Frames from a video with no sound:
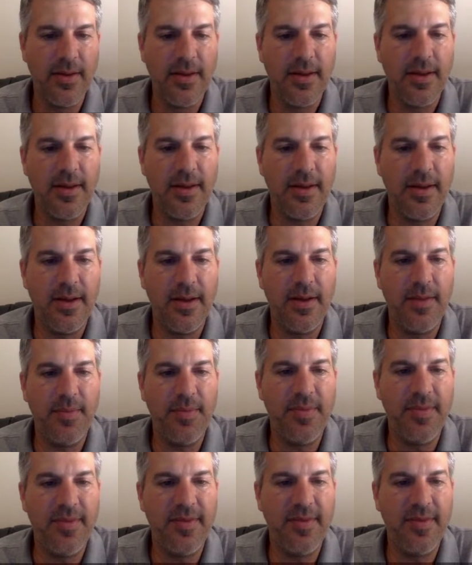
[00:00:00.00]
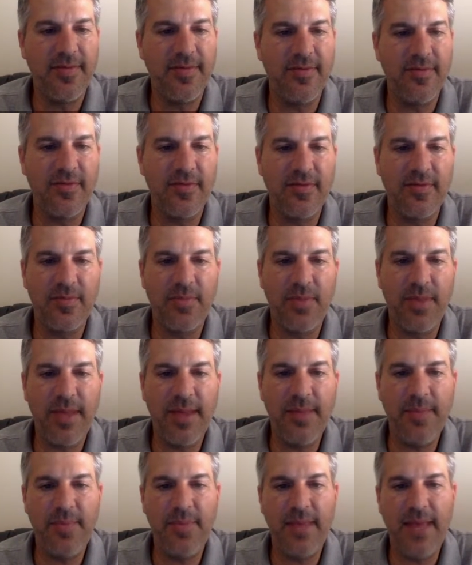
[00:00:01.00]
Uh, but this is just a
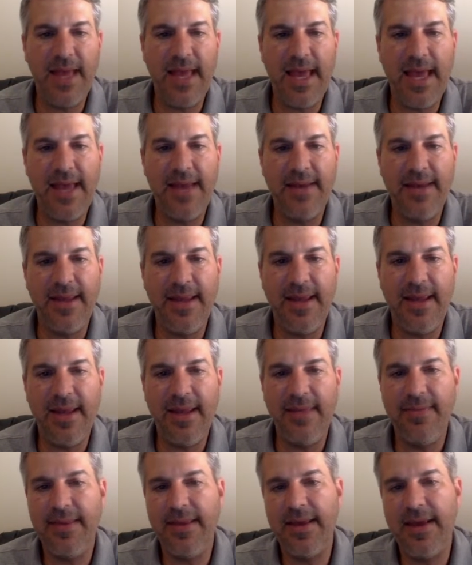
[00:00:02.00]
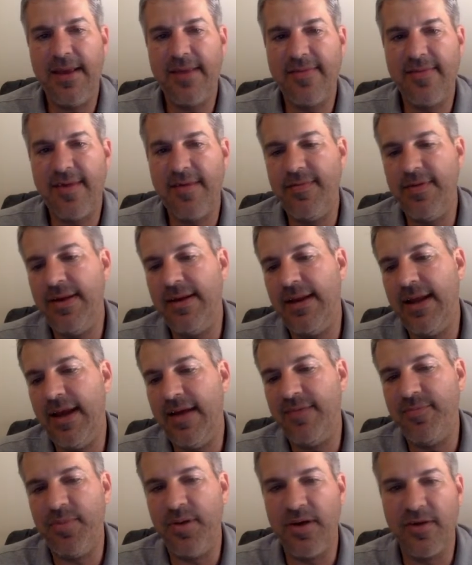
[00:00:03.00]
plain plaid, and they got seven and a
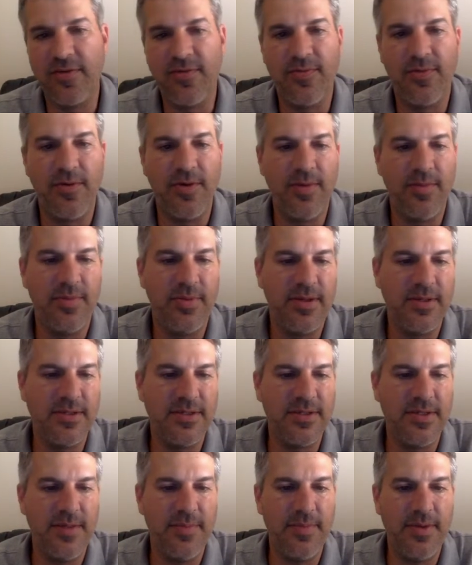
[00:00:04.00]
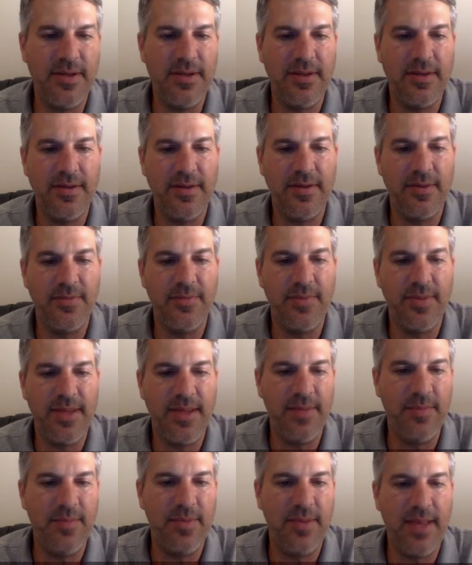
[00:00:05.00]
half bucks for it plus shipping. You know,
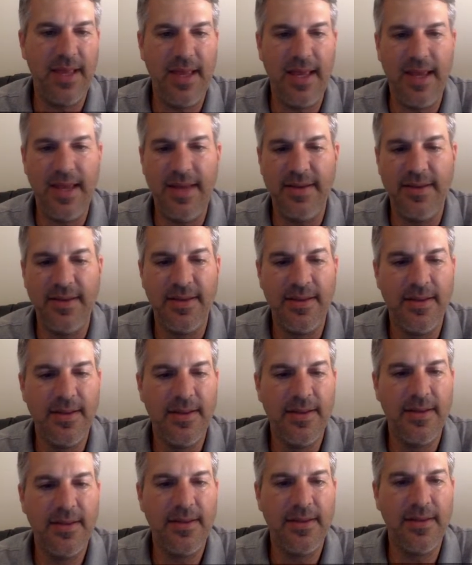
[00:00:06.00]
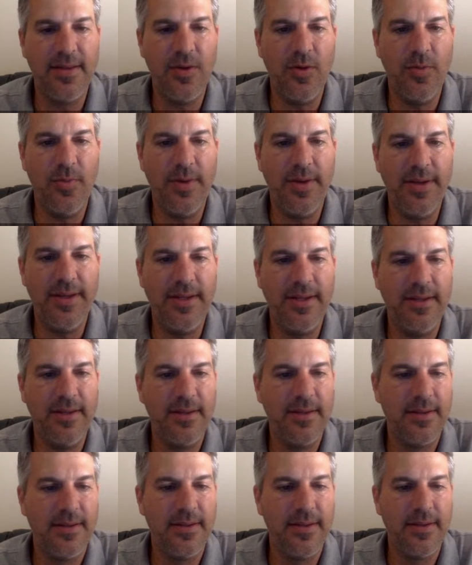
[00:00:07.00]
plain plaid, low money,
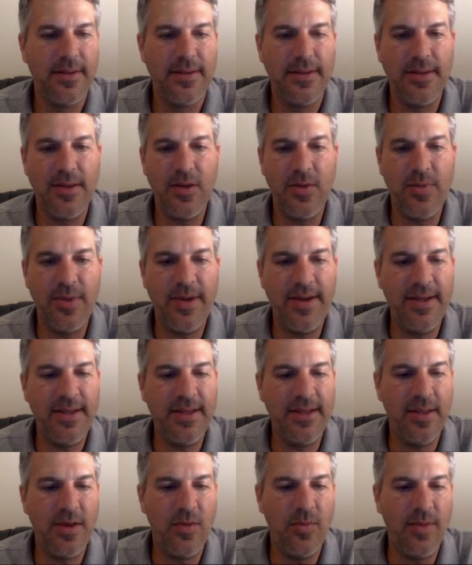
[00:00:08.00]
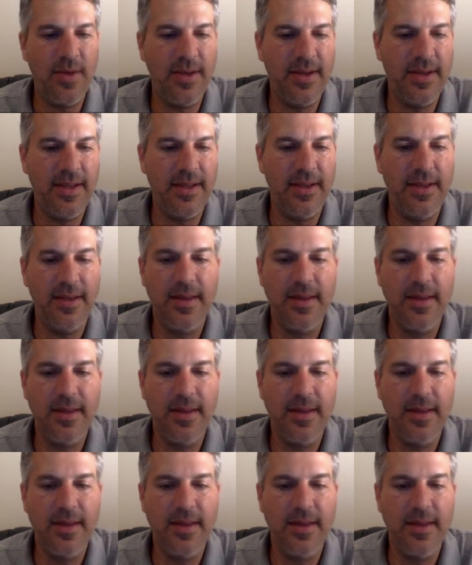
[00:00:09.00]
low money, low money.